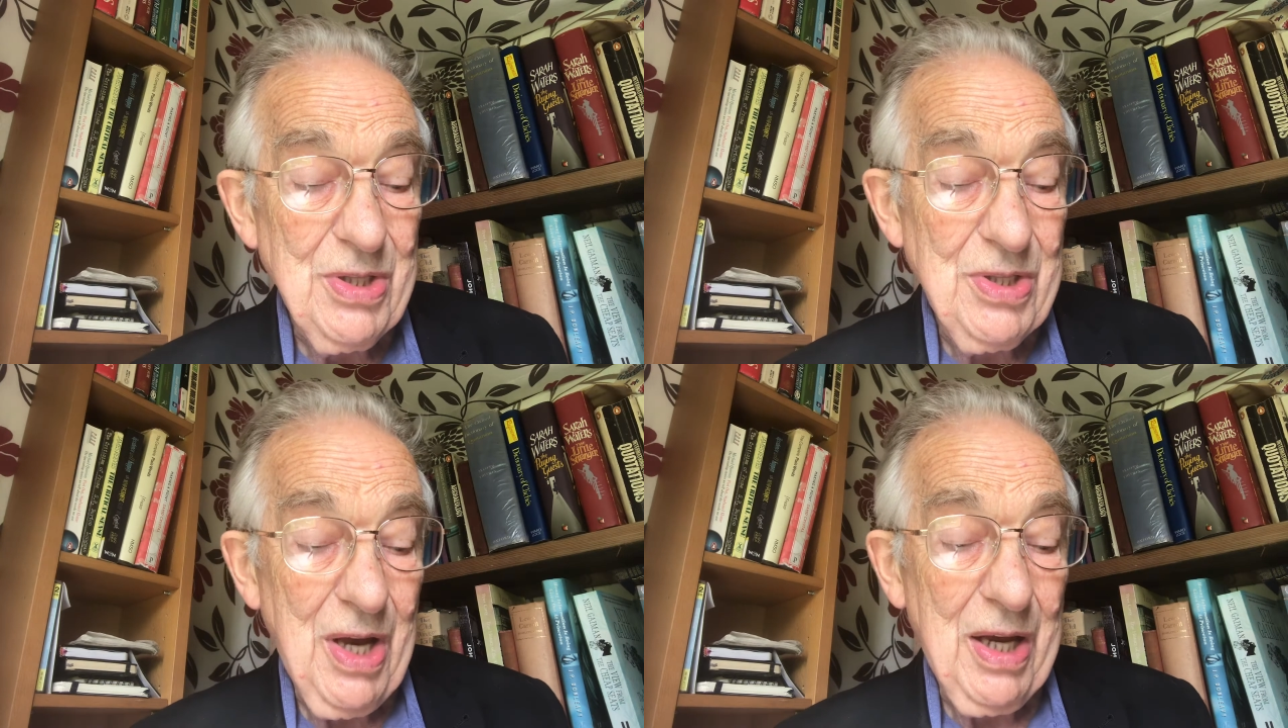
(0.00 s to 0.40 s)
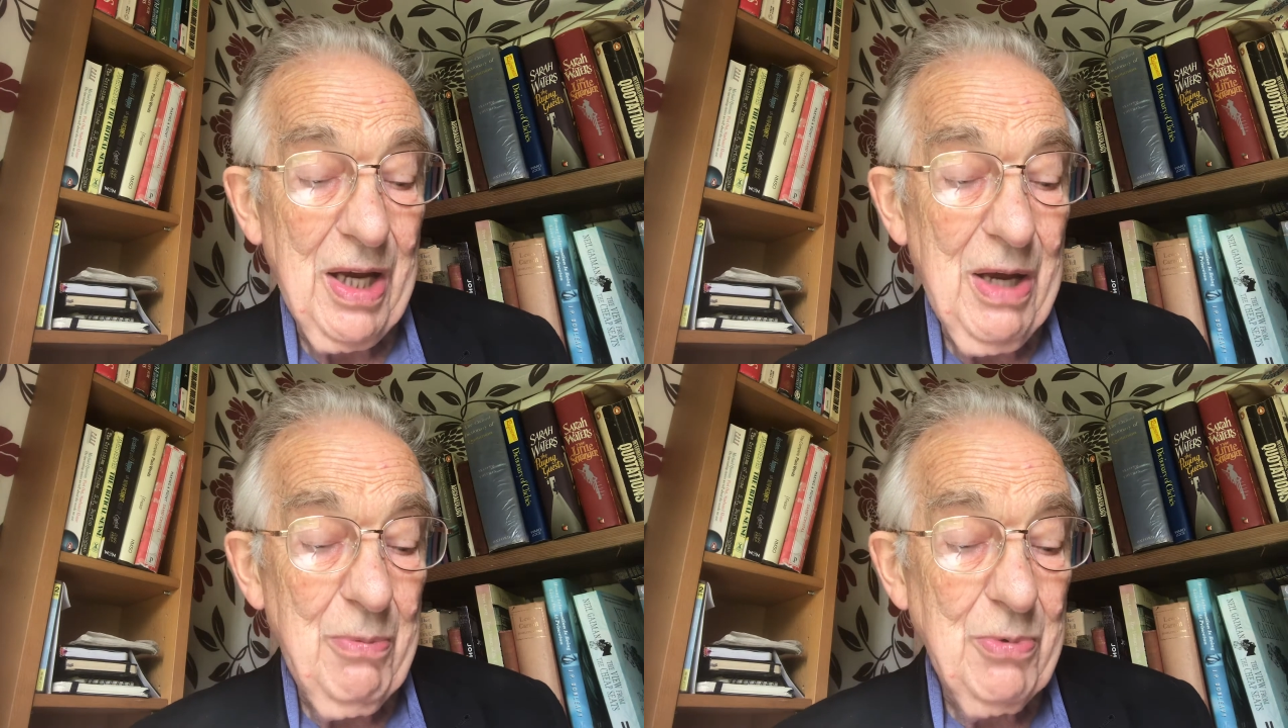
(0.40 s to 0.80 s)
saying
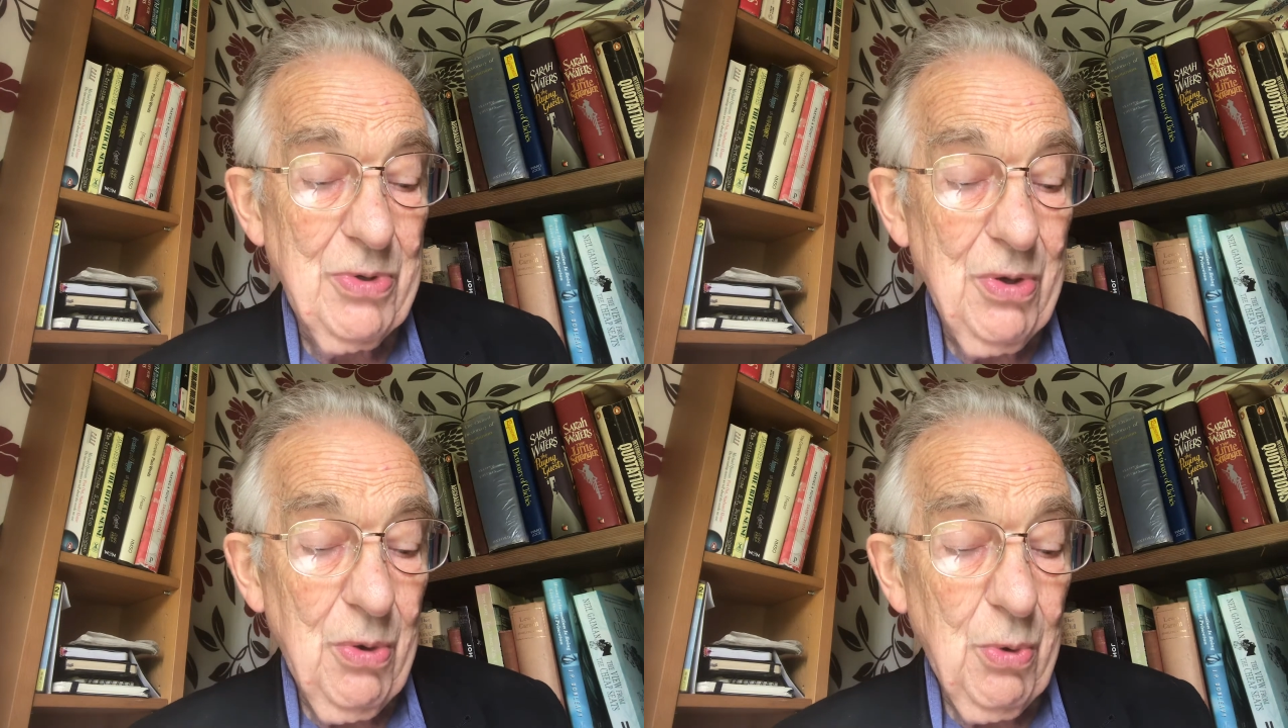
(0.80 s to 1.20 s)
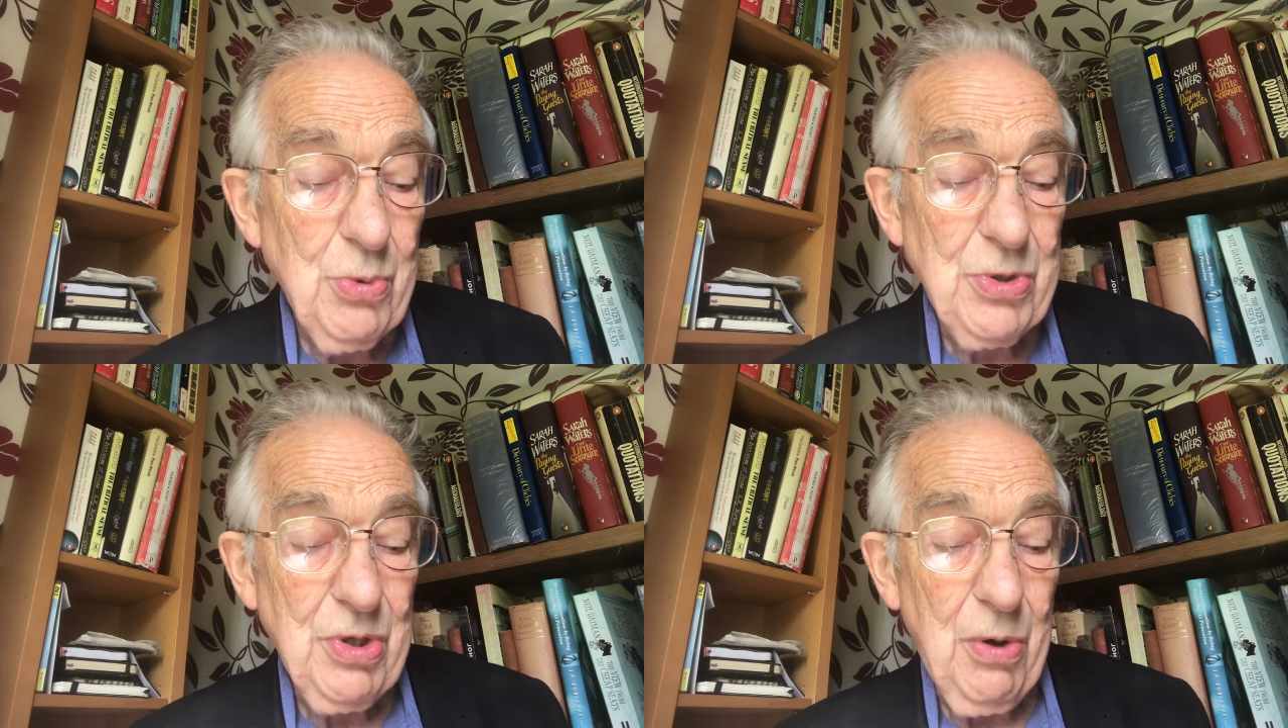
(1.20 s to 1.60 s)
he would
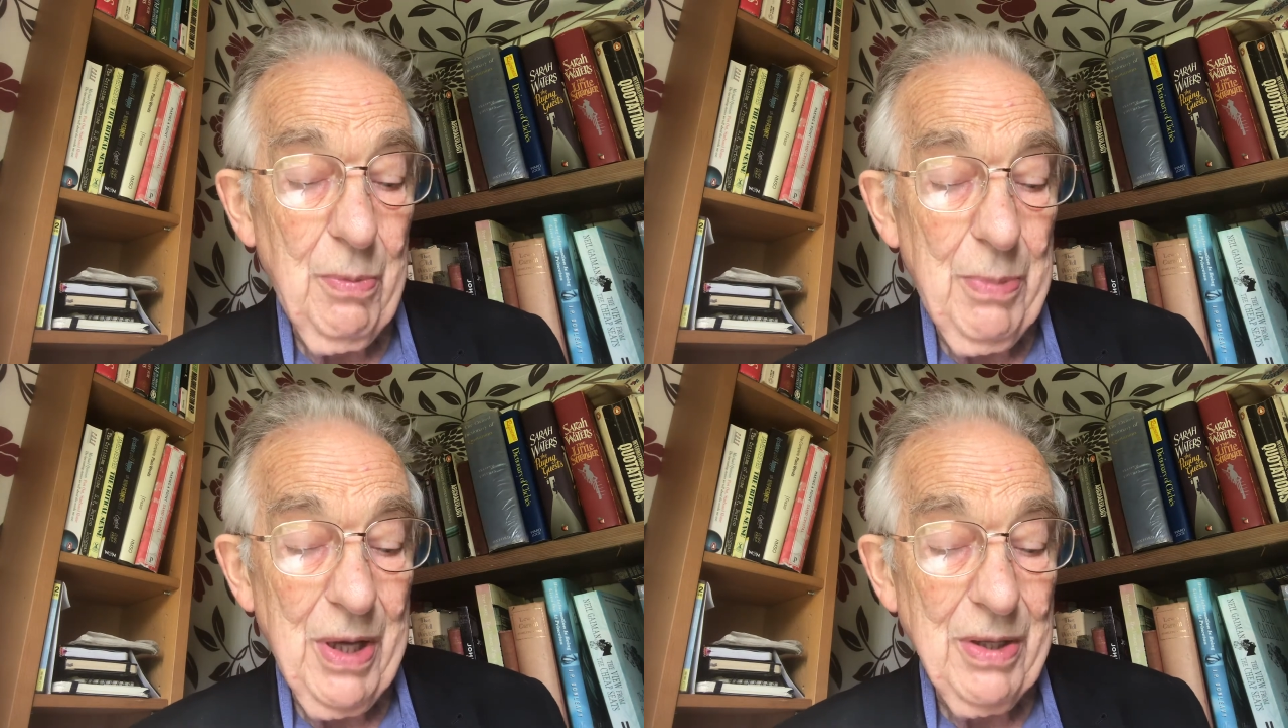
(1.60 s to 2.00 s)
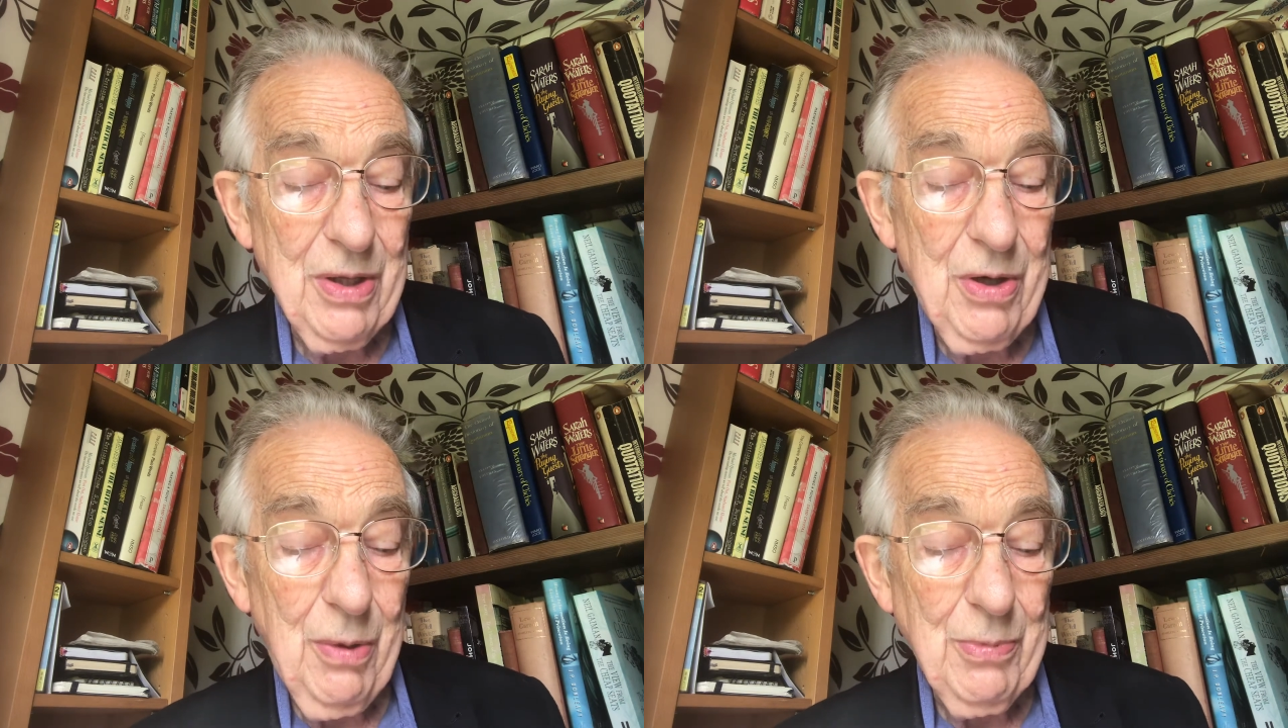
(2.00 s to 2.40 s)
also be in the
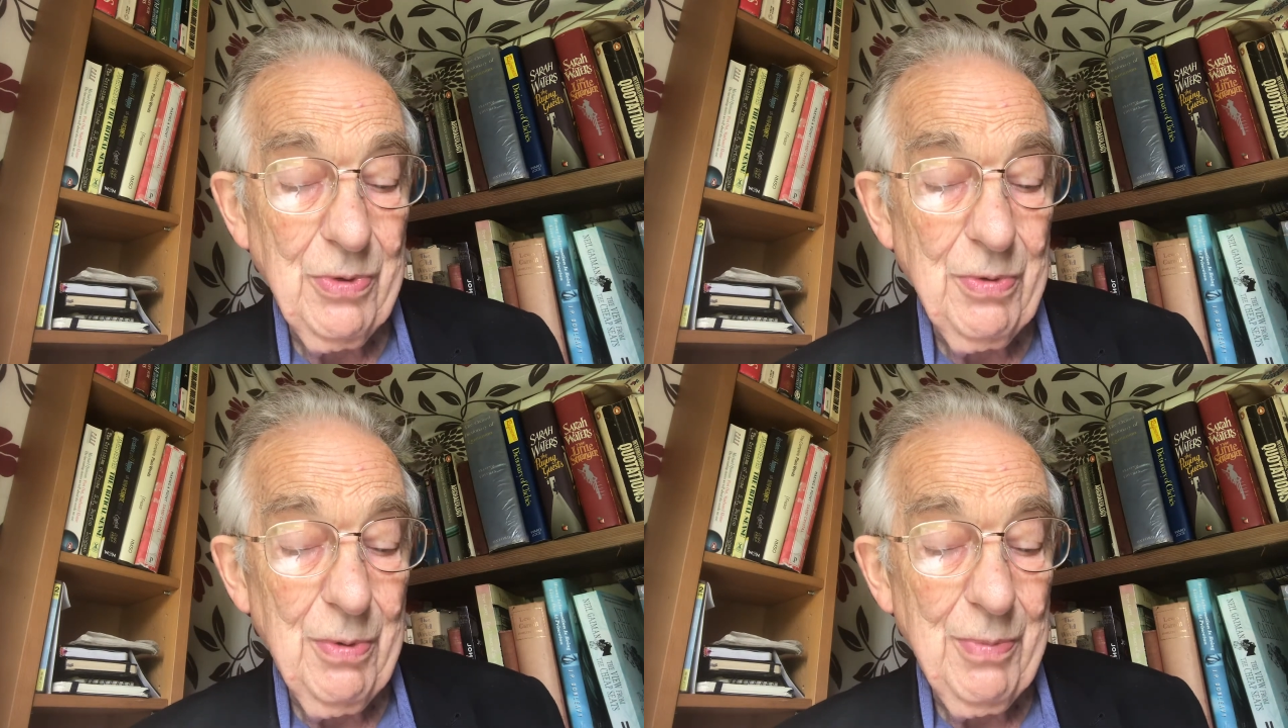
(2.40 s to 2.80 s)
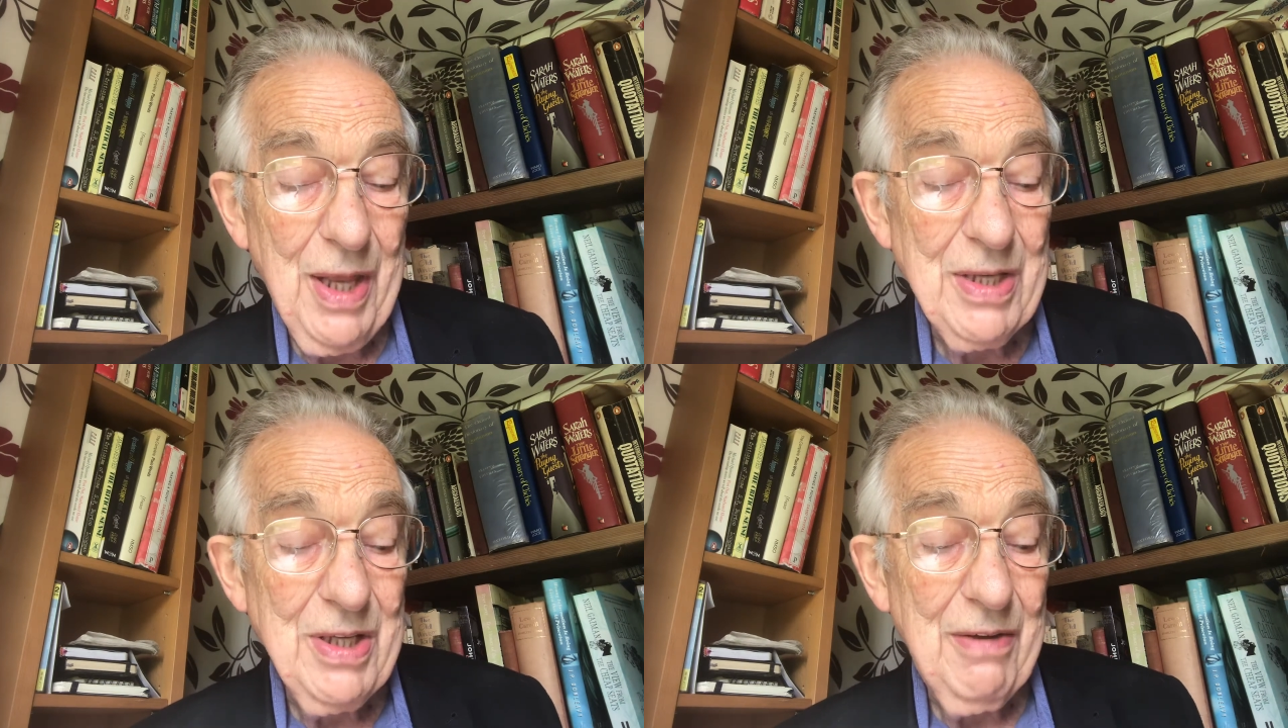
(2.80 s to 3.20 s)
common room
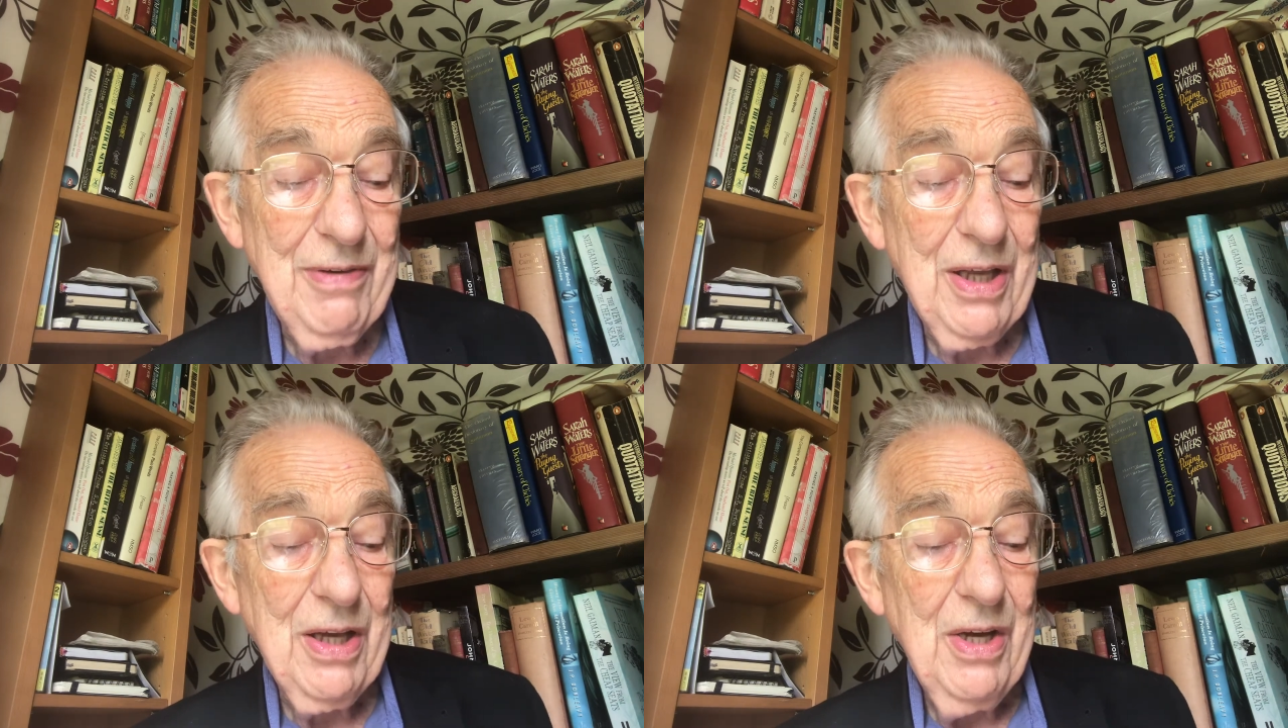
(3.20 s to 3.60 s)
that evening